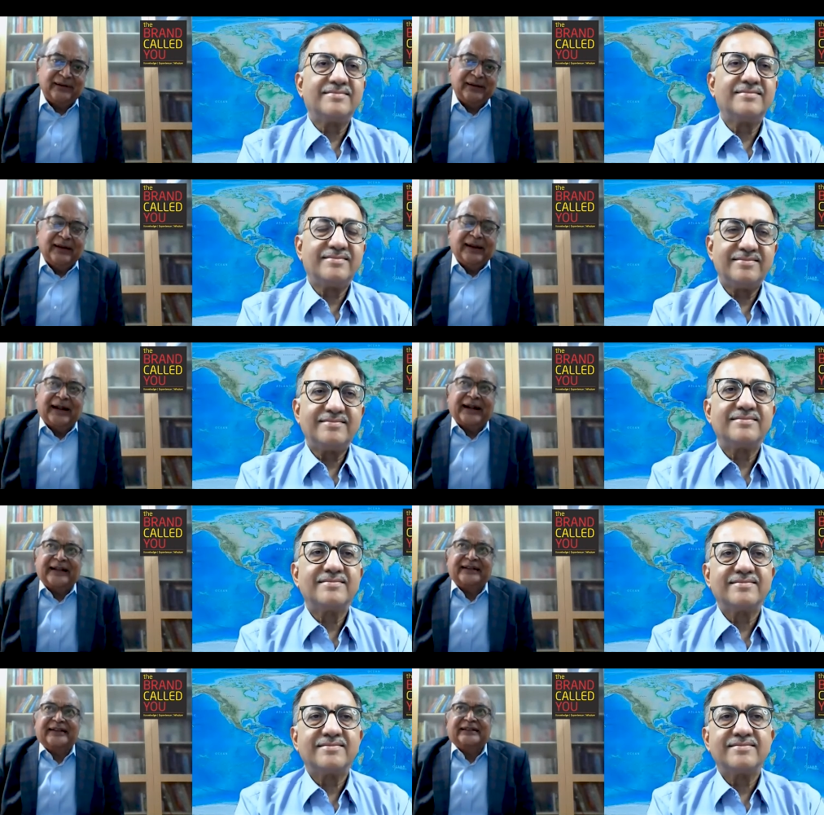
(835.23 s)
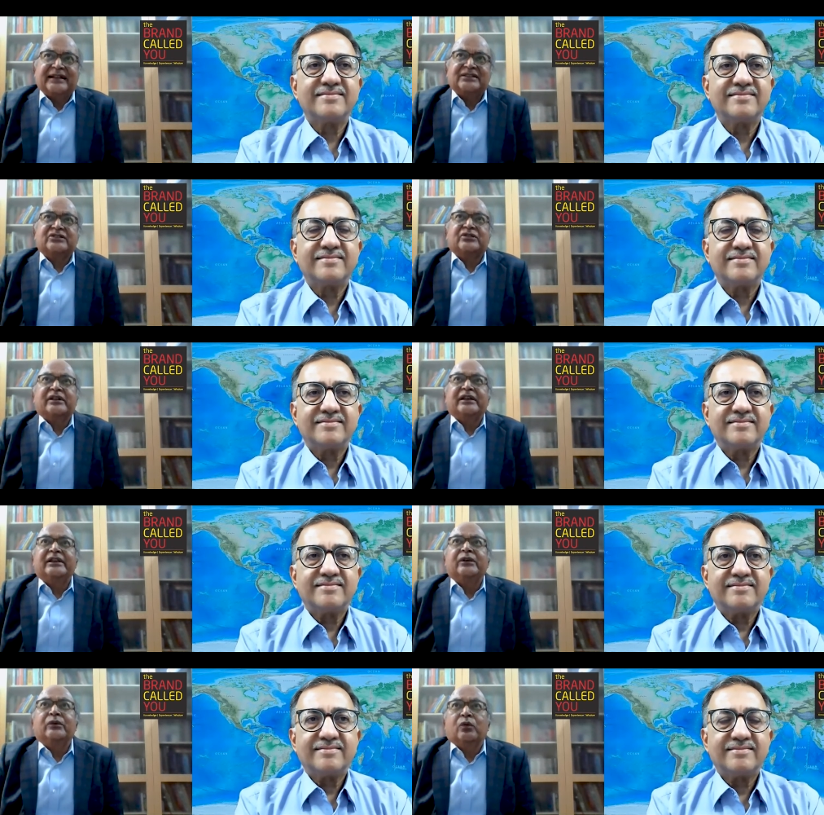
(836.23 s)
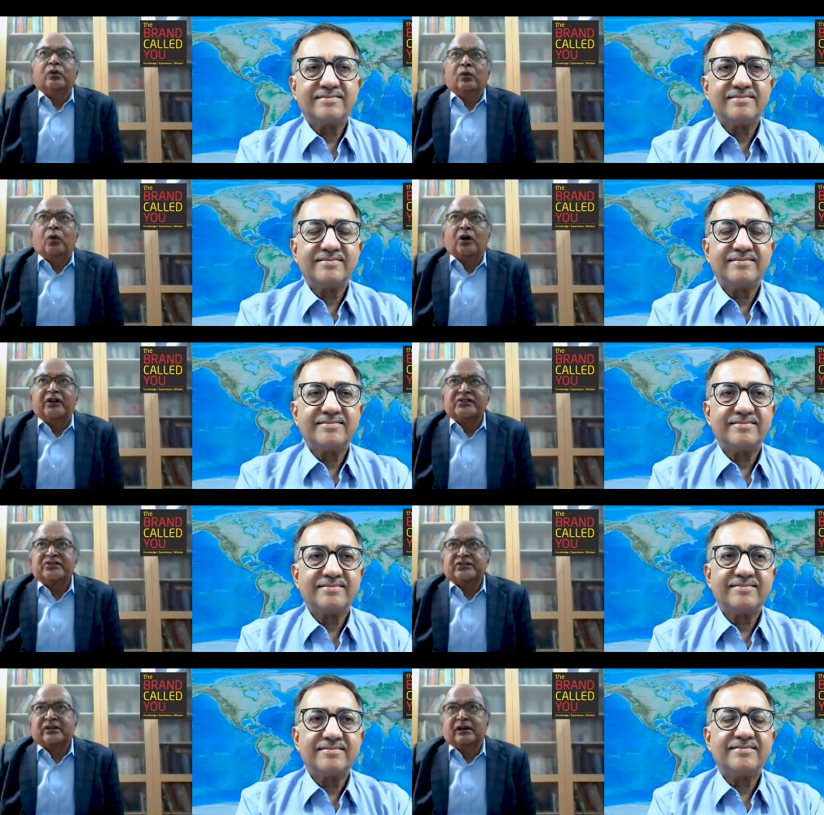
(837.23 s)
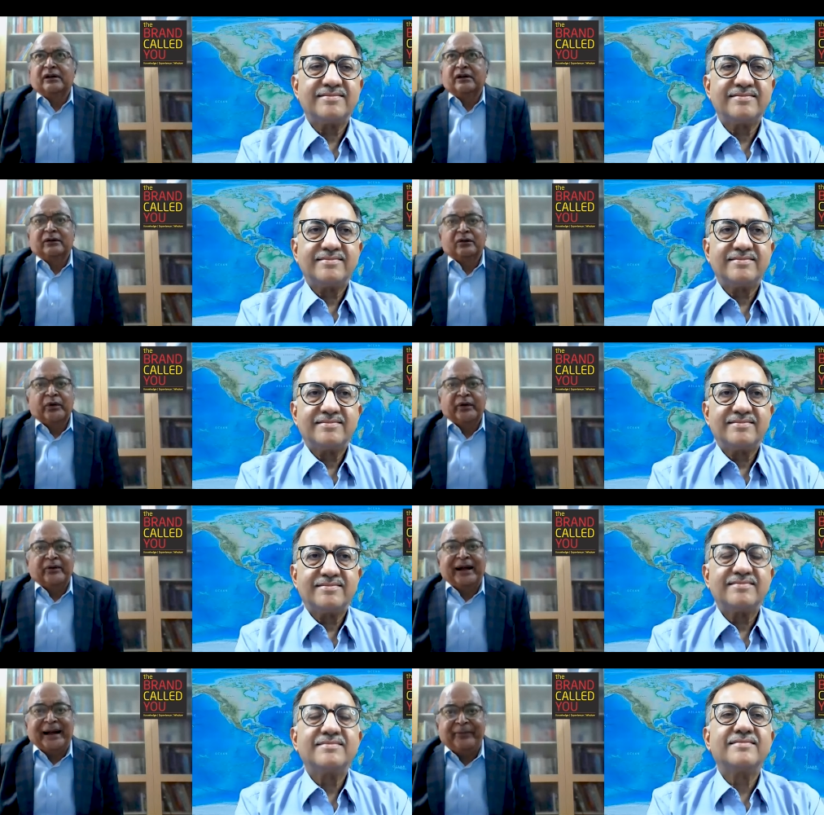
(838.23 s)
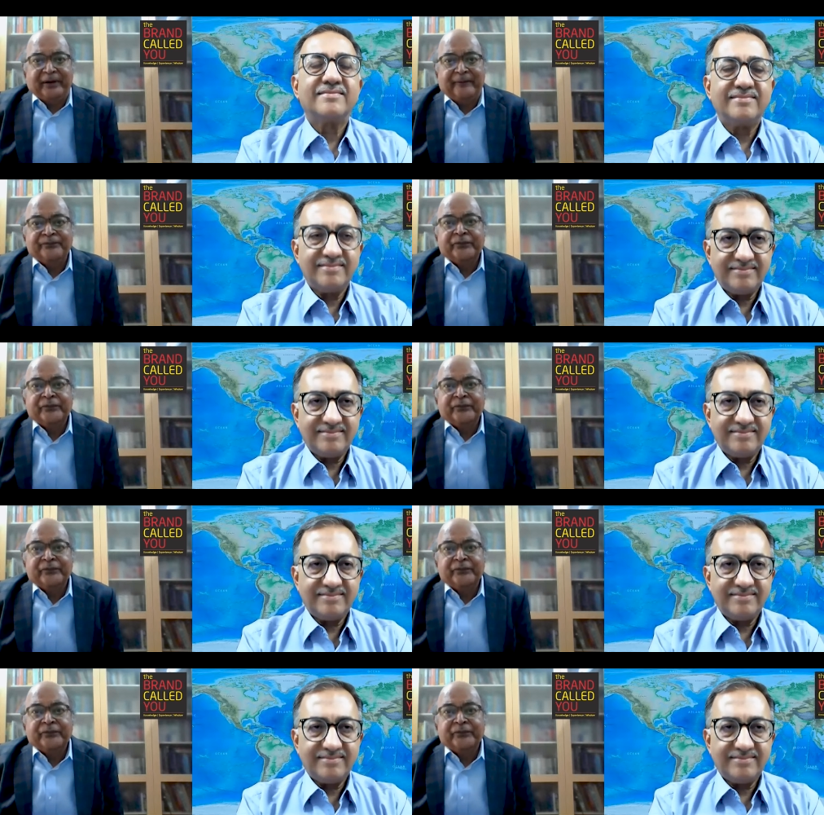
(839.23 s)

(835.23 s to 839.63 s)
Speaker 1: Mm. And I think that's really what is uh, going to happen.